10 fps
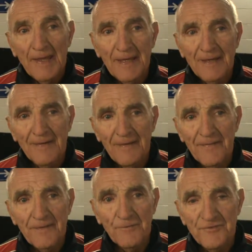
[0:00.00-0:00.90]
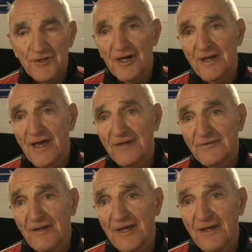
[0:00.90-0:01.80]
Yeah, I think it was John
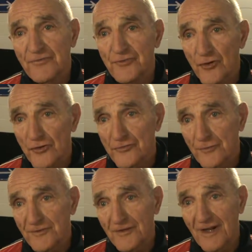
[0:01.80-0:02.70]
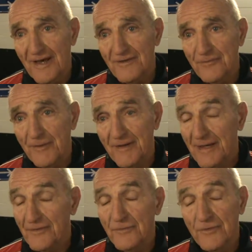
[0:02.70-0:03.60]
Ashley, and George was the linesman.
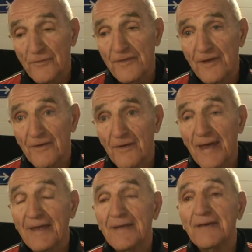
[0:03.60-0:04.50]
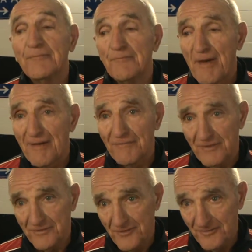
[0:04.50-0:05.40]
I don't know the other, and
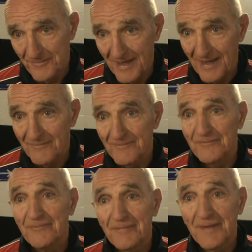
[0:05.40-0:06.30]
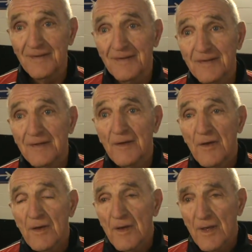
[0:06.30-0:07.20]
Pavish. Yeah. If you were to
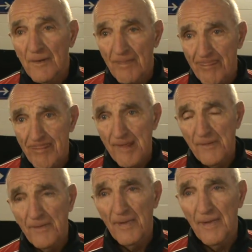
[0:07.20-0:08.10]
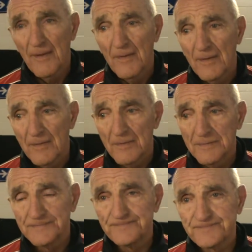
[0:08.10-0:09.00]
think of one, one of your great moments
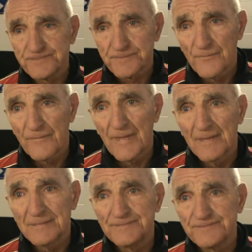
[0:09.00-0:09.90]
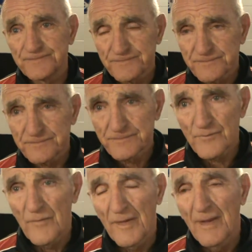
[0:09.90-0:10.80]
in your career in the N H L, I mean, you're a
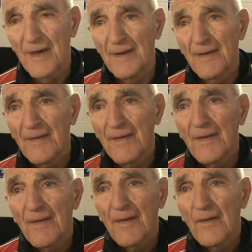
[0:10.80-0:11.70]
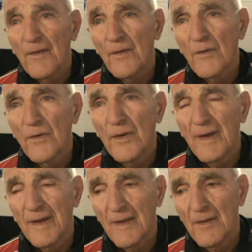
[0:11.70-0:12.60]
legend here on the island, what would you
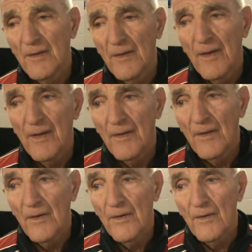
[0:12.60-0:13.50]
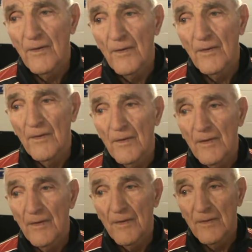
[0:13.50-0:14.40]
reflect on? One of your most cherished moments
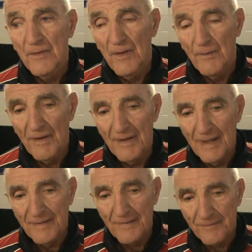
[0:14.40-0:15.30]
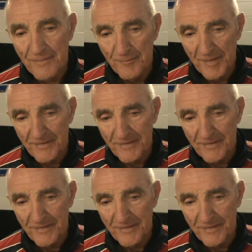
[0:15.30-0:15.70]
playing in well, the National I, Hockey the League?